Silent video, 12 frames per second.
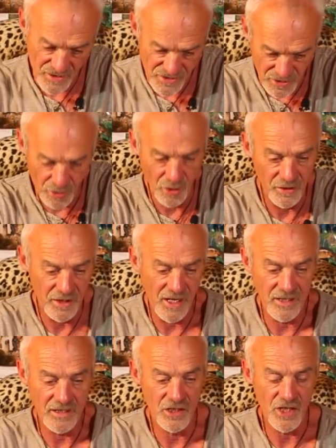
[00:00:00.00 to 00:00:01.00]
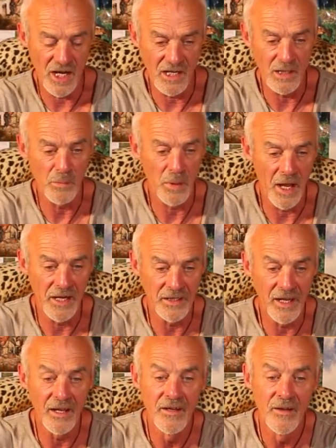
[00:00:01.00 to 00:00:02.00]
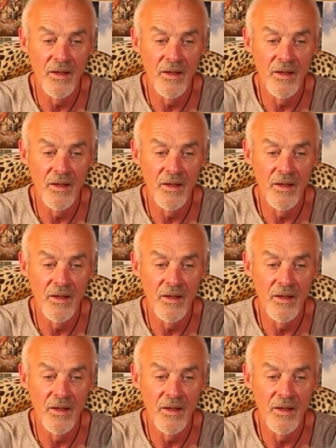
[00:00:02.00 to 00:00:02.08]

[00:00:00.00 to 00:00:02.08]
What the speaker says: stood on the end of the jetty and played it.